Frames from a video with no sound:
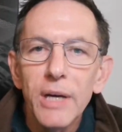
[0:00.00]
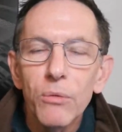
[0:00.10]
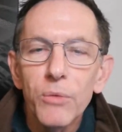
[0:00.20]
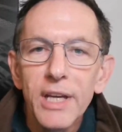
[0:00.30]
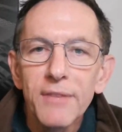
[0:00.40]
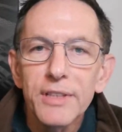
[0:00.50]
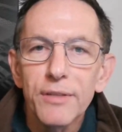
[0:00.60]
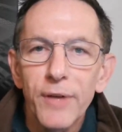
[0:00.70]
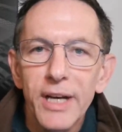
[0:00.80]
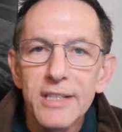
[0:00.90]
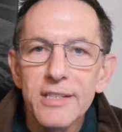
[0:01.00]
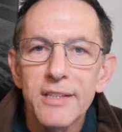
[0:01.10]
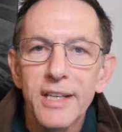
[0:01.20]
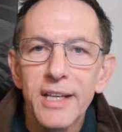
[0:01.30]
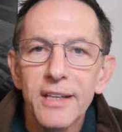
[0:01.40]
we have a device
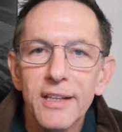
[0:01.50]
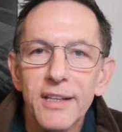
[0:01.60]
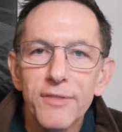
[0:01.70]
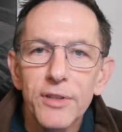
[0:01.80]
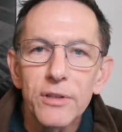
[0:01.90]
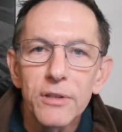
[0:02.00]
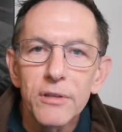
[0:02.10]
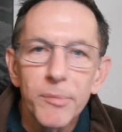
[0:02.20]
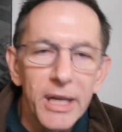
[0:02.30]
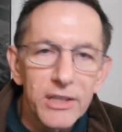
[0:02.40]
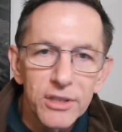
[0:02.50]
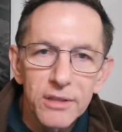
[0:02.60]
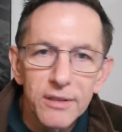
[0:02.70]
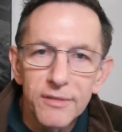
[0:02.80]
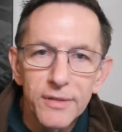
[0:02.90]
that if you're a
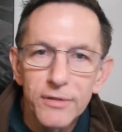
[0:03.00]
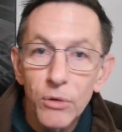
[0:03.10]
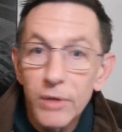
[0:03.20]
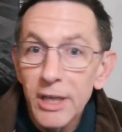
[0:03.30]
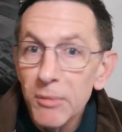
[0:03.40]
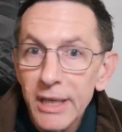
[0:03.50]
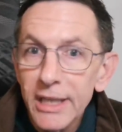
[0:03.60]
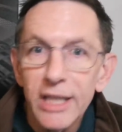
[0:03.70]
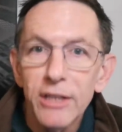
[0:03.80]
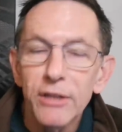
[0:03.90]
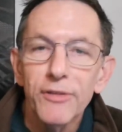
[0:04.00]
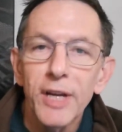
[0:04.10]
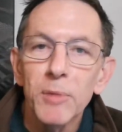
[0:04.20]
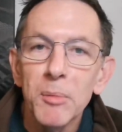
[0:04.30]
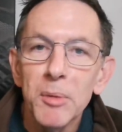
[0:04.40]
patient, if you've known anybody, any of your
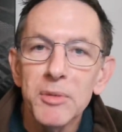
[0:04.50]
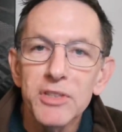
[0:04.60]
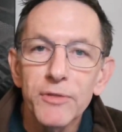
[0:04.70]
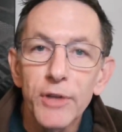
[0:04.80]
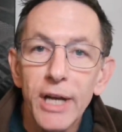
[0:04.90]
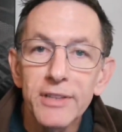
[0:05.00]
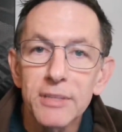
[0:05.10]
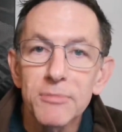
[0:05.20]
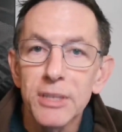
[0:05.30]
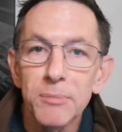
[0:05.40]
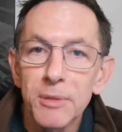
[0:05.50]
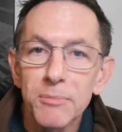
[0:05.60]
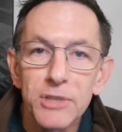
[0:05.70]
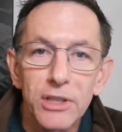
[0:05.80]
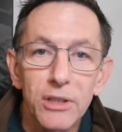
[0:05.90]
family members, if you're having some
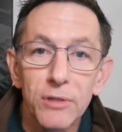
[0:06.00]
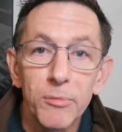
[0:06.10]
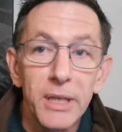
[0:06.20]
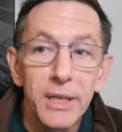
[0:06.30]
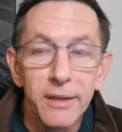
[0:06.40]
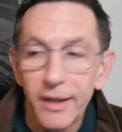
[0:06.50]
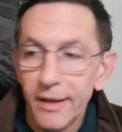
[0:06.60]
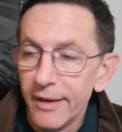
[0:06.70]
symptoms, it could be